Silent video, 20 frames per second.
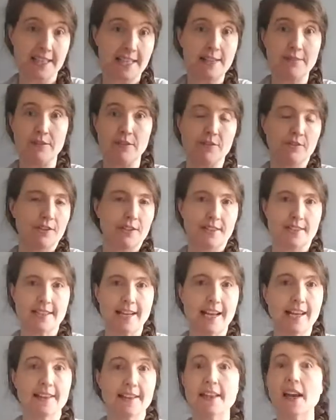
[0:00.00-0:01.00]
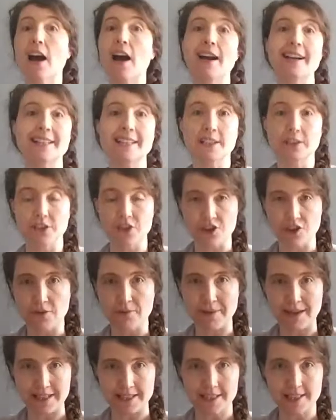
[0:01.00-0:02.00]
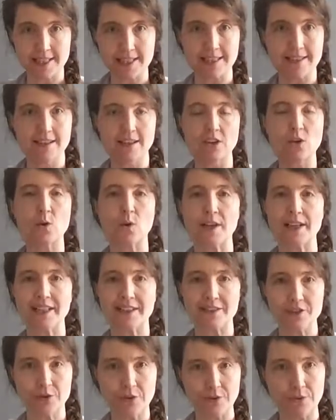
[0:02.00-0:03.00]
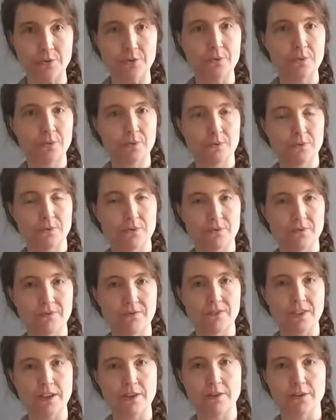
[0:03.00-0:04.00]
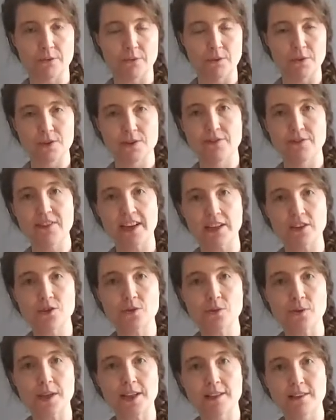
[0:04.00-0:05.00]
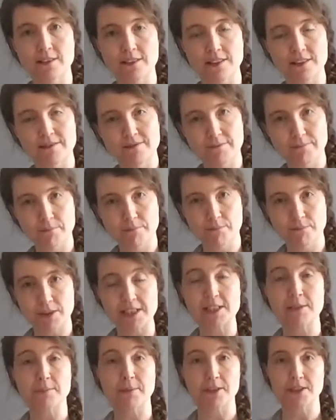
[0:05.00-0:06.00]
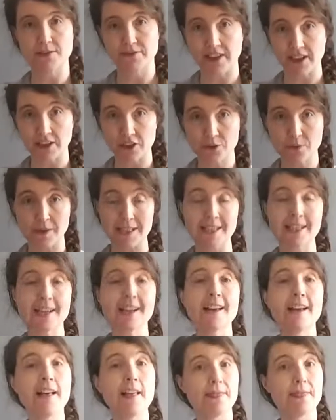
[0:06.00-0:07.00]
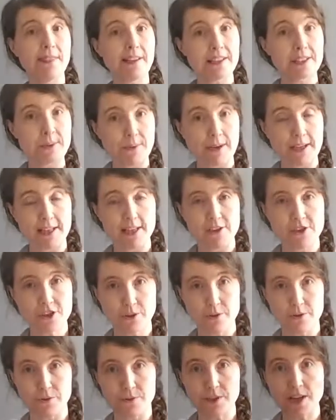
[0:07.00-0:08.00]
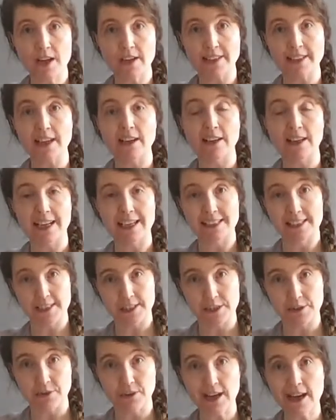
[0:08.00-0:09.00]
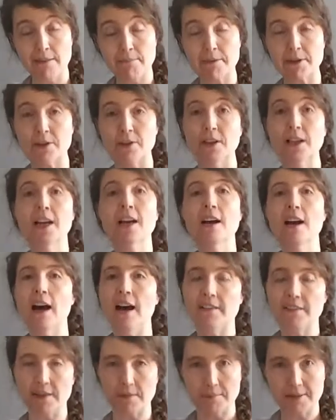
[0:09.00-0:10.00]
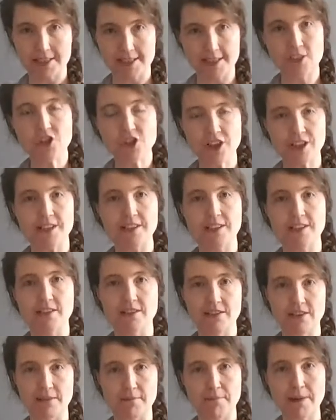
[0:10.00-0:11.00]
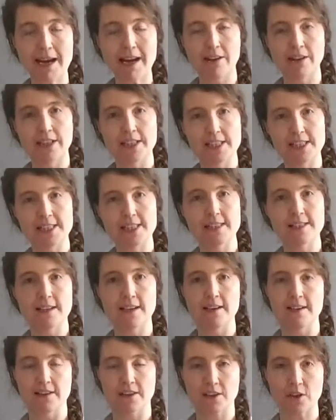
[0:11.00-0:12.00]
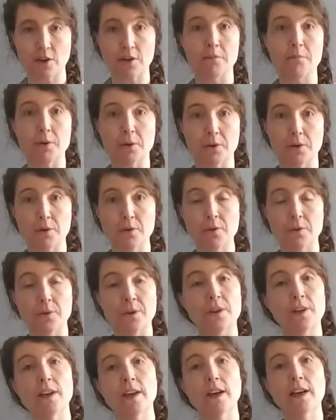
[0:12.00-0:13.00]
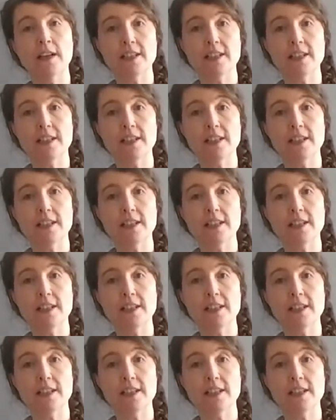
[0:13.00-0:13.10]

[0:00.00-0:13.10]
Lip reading: even to this day, the ideal geomancy according to, you know, the rules of feng shui, principles of feng shui. And that's why they chose Hanyang as the new capital. And they positioned the palace, Gyeongbokgung,